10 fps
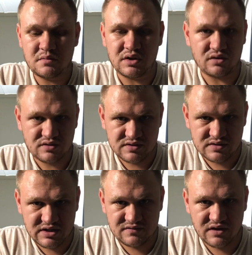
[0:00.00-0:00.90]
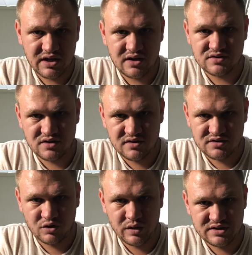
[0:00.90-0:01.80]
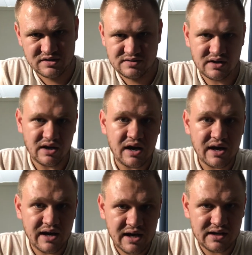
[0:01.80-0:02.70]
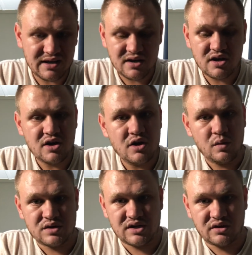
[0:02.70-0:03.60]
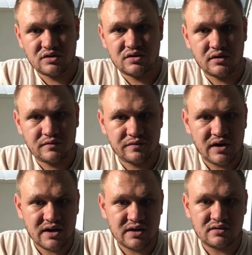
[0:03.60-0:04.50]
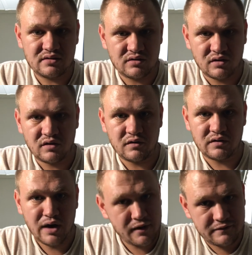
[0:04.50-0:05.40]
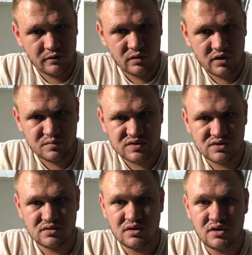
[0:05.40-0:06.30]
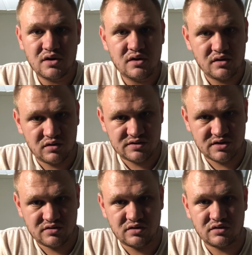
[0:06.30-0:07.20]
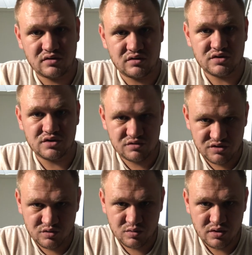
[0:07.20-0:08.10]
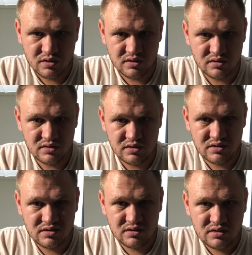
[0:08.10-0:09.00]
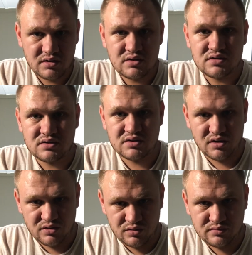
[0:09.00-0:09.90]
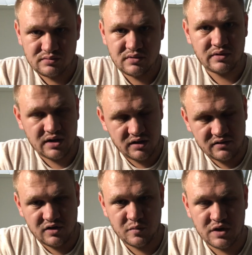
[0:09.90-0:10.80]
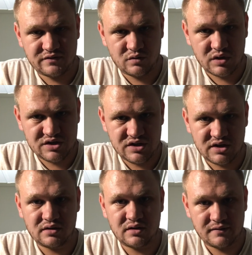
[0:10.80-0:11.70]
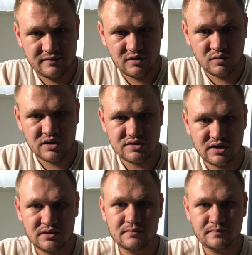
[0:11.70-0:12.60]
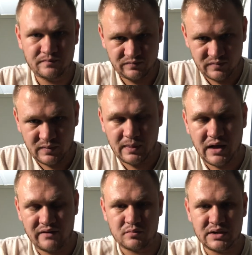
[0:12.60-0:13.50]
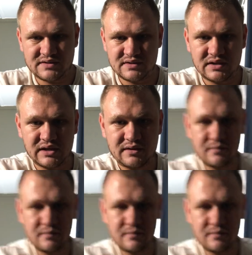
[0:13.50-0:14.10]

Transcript: because these videos answer questions that I had, which I could not find on knife forums, also not on YouTube. So thank you very much for watching. If you're watching, have a blessed day.